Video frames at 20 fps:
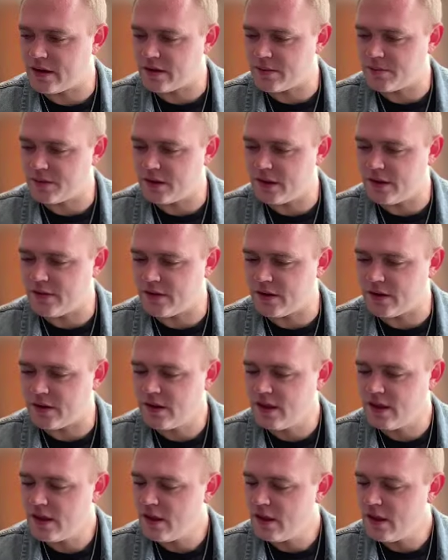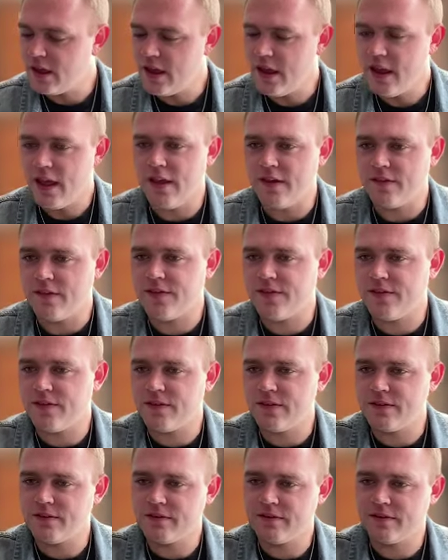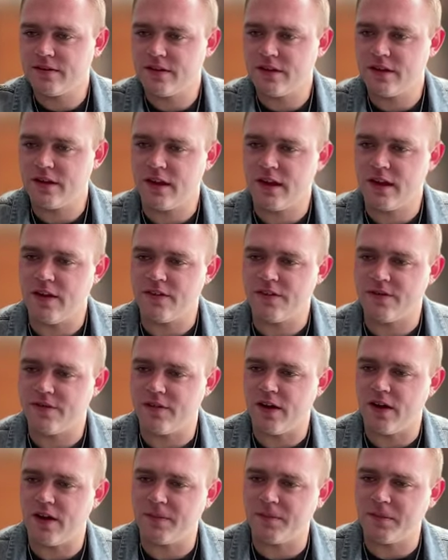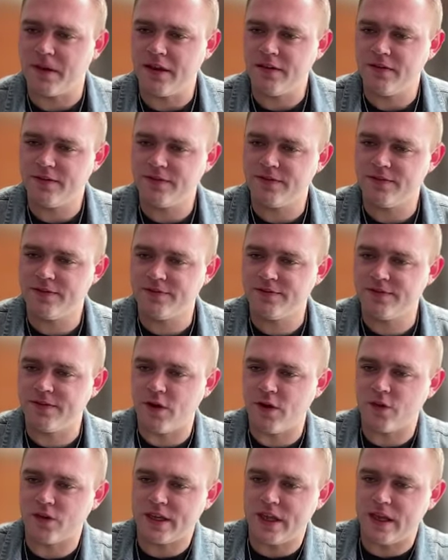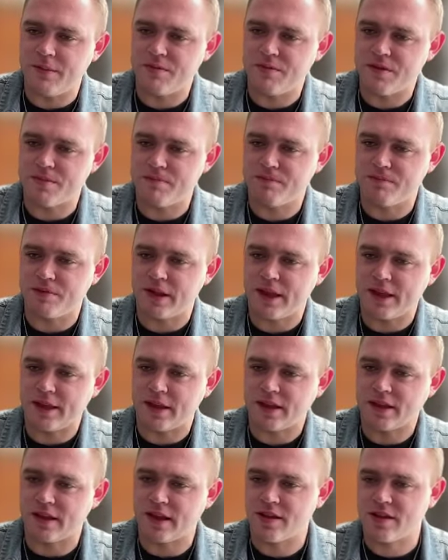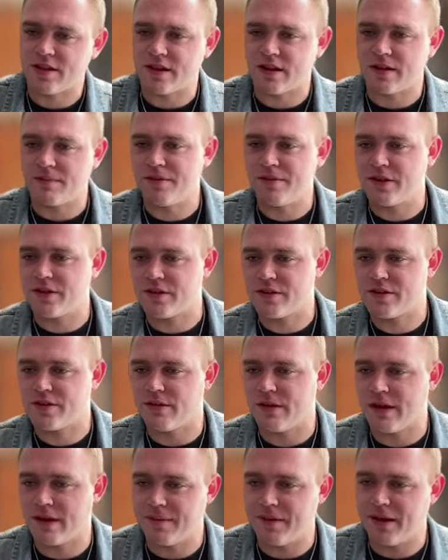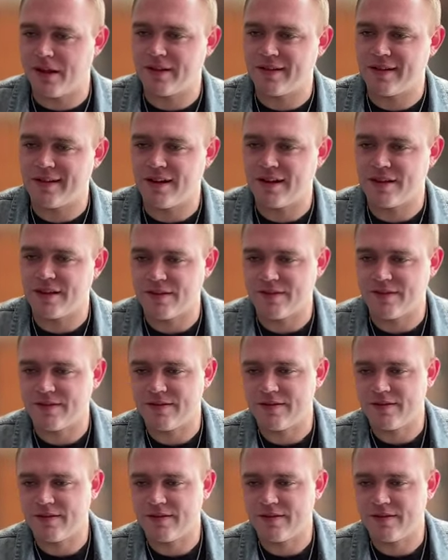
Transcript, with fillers: couldn't believe it. If if uh, my phone keeps blinking. It's the computer, so I apologize. If oh,